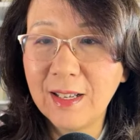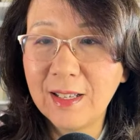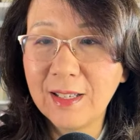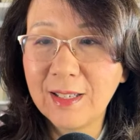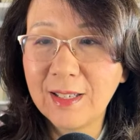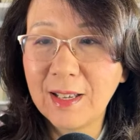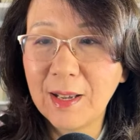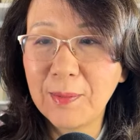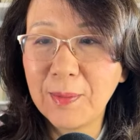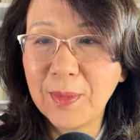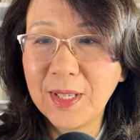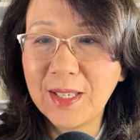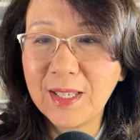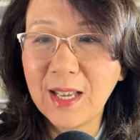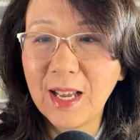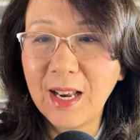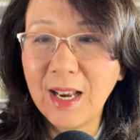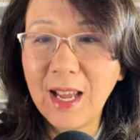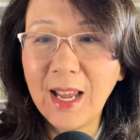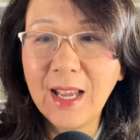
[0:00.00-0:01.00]
Someone
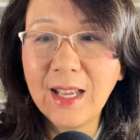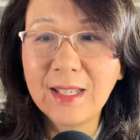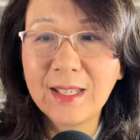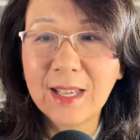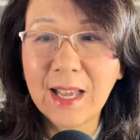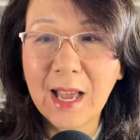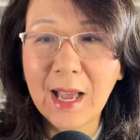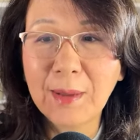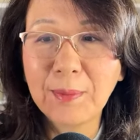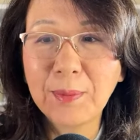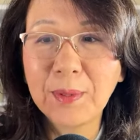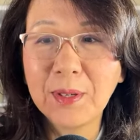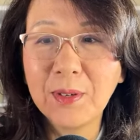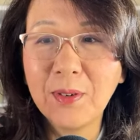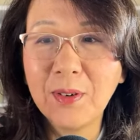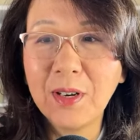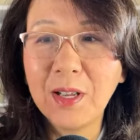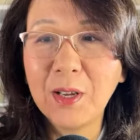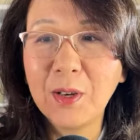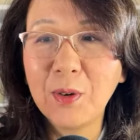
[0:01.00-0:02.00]
said, Lei is
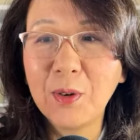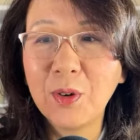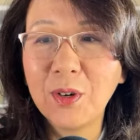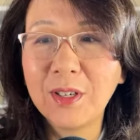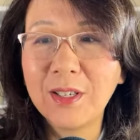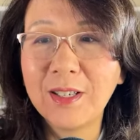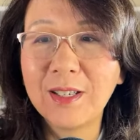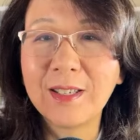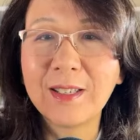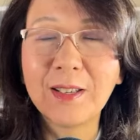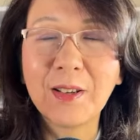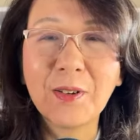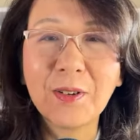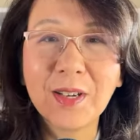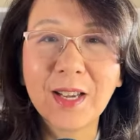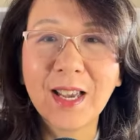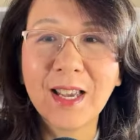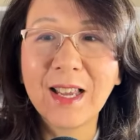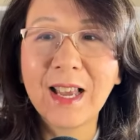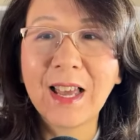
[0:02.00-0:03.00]
absolutely gorgeous.
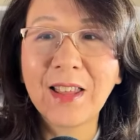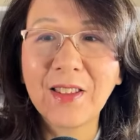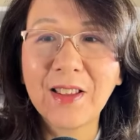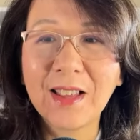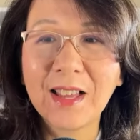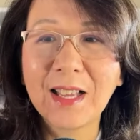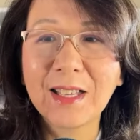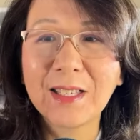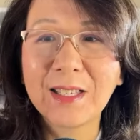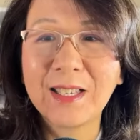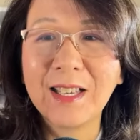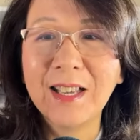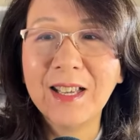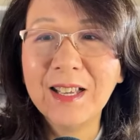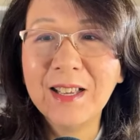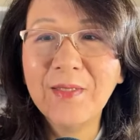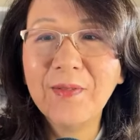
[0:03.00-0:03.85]
Okay. I think that's